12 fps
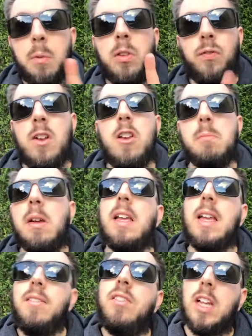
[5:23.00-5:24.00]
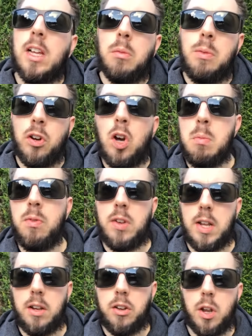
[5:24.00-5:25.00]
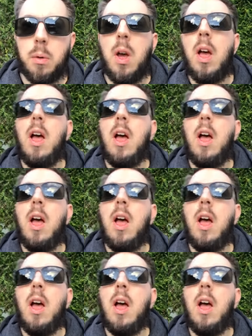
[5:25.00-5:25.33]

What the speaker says: always finish my evening with a cup of tea too.